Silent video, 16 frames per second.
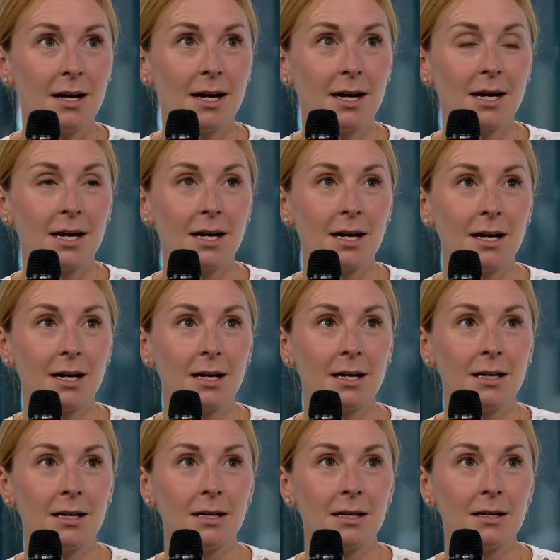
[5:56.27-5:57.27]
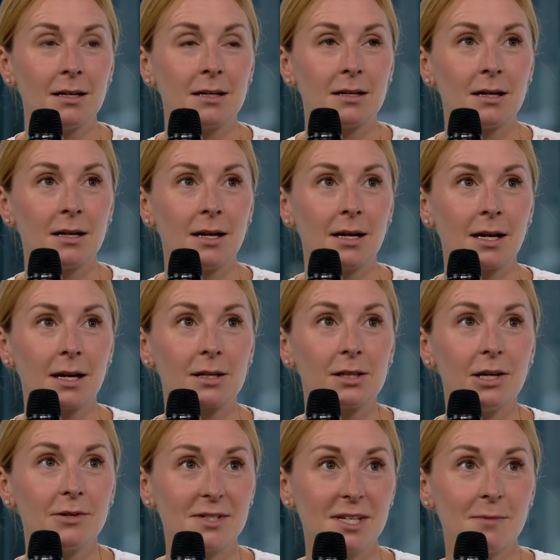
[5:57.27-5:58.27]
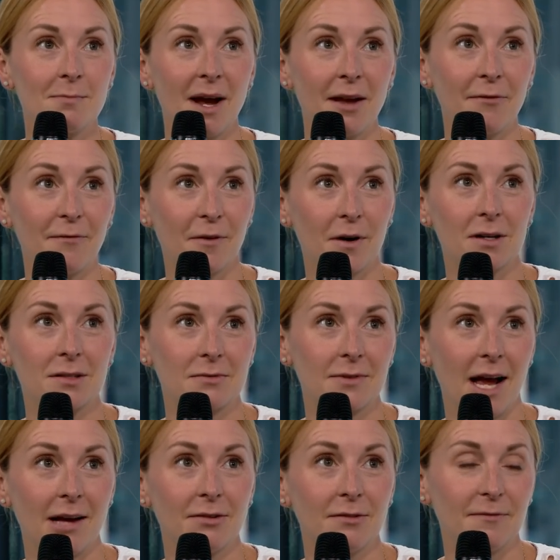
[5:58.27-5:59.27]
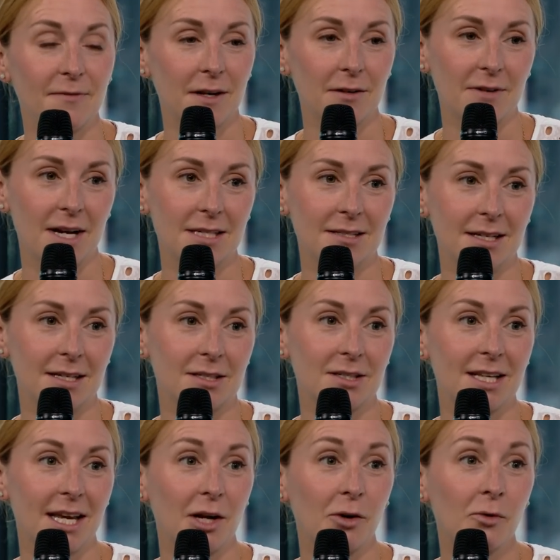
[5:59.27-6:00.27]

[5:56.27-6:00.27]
my first round of fundraising to